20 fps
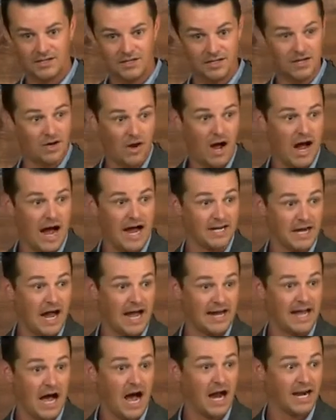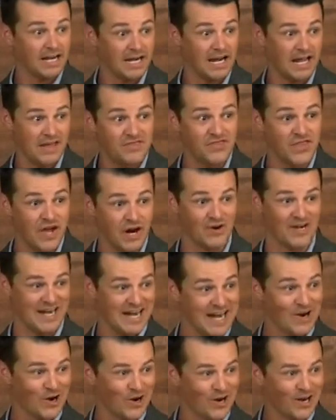And you go, I, I got it in their
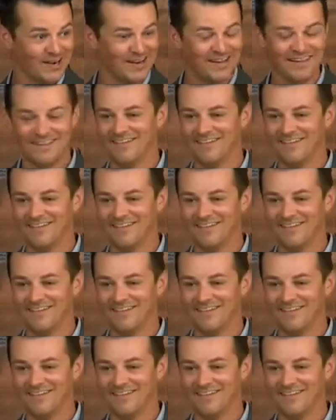ear.